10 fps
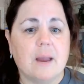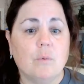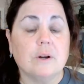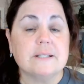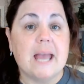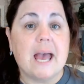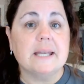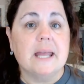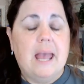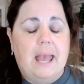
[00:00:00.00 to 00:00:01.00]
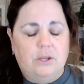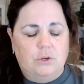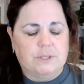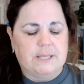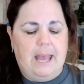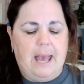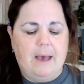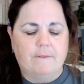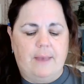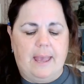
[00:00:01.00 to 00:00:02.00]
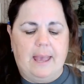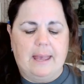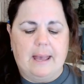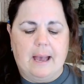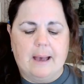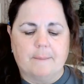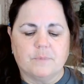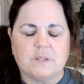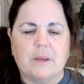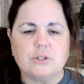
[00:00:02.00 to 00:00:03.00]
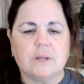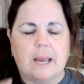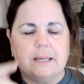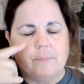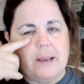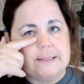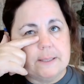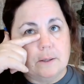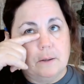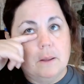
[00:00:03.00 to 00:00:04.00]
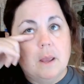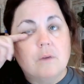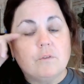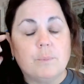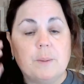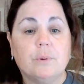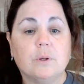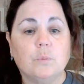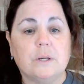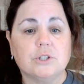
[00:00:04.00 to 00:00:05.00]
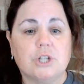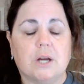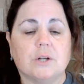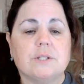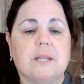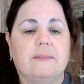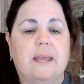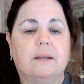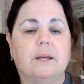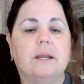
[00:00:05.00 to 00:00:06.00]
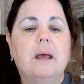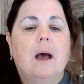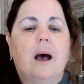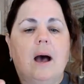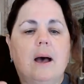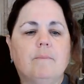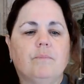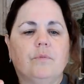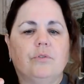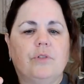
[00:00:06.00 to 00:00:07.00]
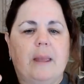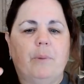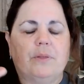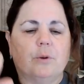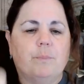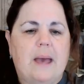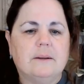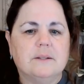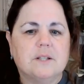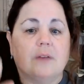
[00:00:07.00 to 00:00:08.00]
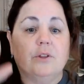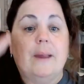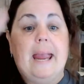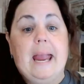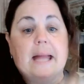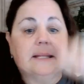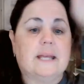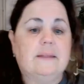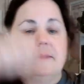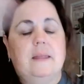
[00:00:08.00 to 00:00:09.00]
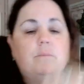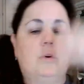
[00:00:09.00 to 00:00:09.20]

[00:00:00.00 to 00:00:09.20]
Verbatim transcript: I worked at used to have a special kind of bicycle for people in wheelchairs that they could, they put their pedals on their hands and then they